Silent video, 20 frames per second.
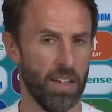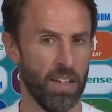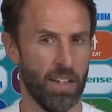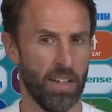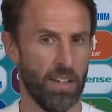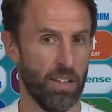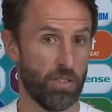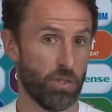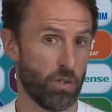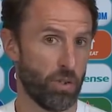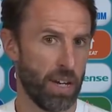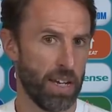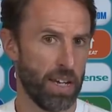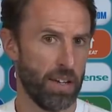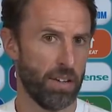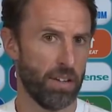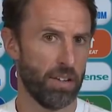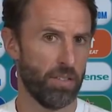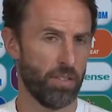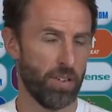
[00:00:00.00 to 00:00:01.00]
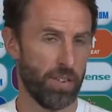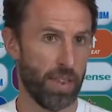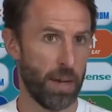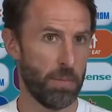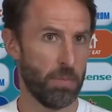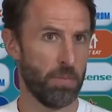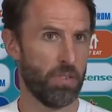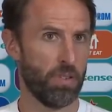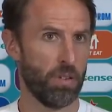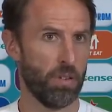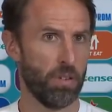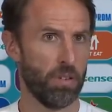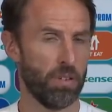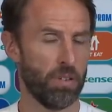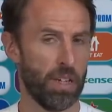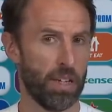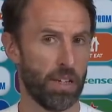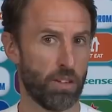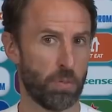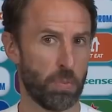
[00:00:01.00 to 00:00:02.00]
it's great for them to
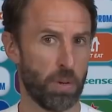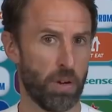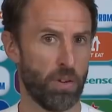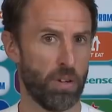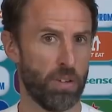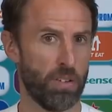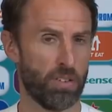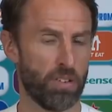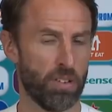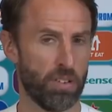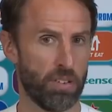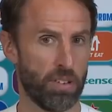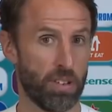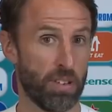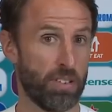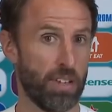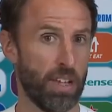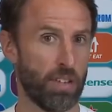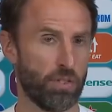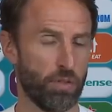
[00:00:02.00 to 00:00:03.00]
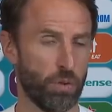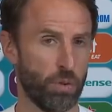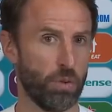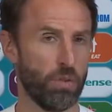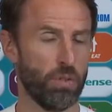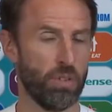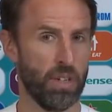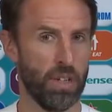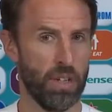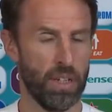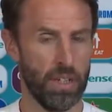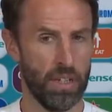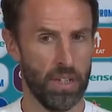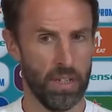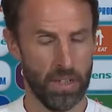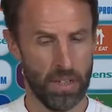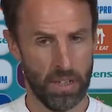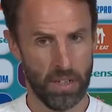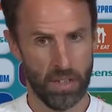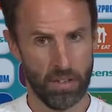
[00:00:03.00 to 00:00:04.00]
experience a successful
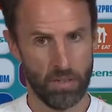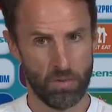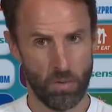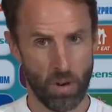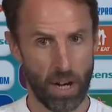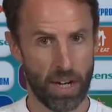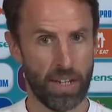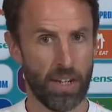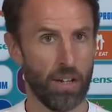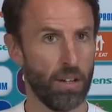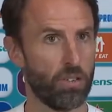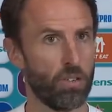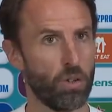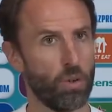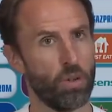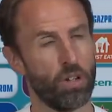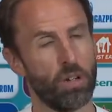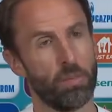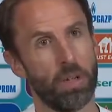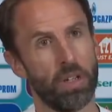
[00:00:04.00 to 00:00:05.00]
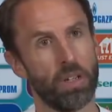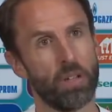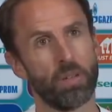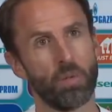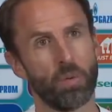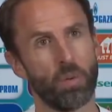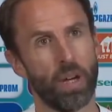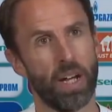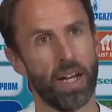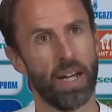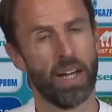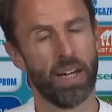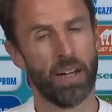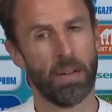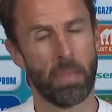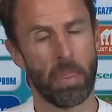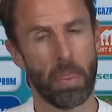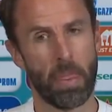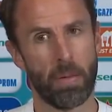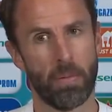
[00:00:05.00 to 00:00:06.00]
running a tournament where,
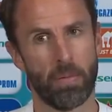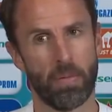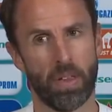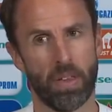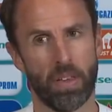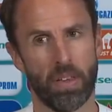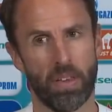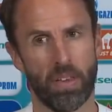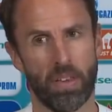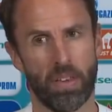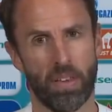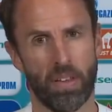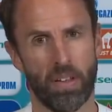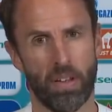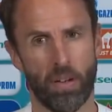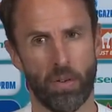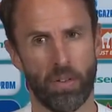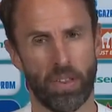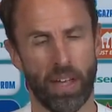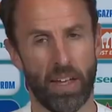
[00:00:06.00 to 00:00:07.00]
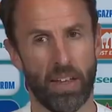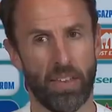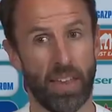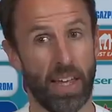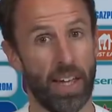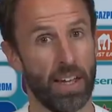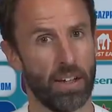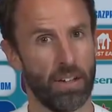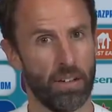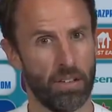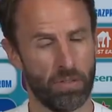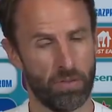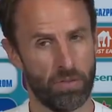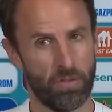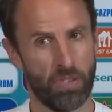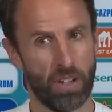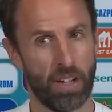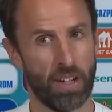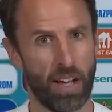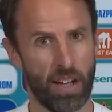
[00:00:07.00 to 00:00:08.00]
you know, they're going to
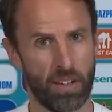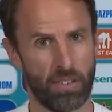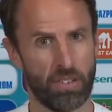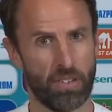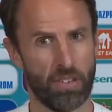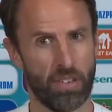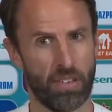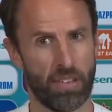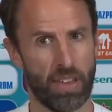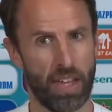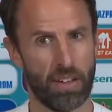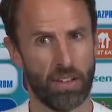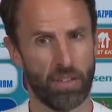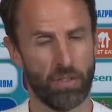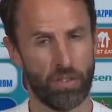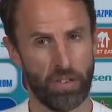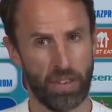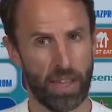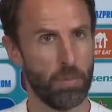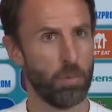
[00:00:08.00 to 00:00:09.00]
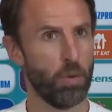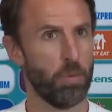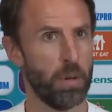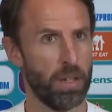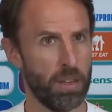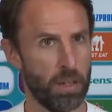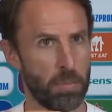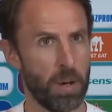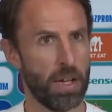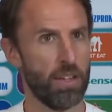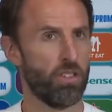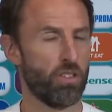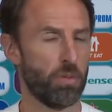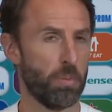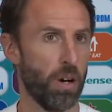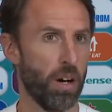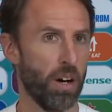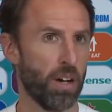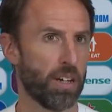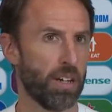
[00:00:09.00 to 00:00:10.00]
realise that for them will be the
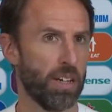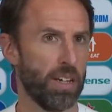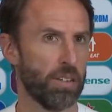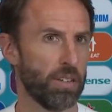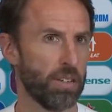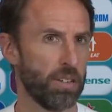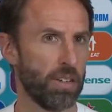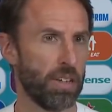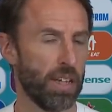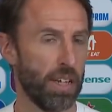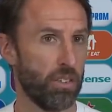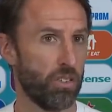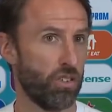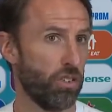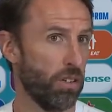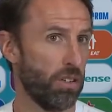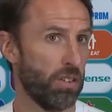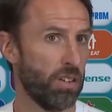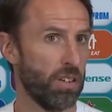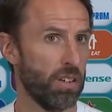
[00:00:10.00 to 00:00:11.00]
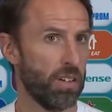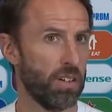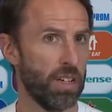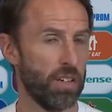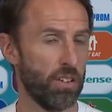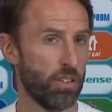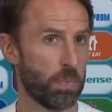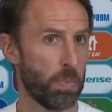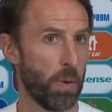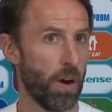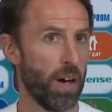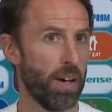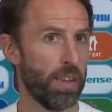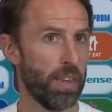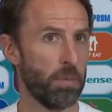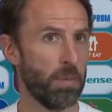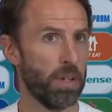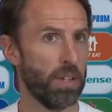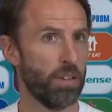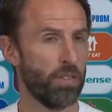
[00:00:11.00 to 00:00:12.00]
benchmark, and that should inspire
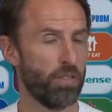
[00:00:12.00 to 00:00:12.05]
them in the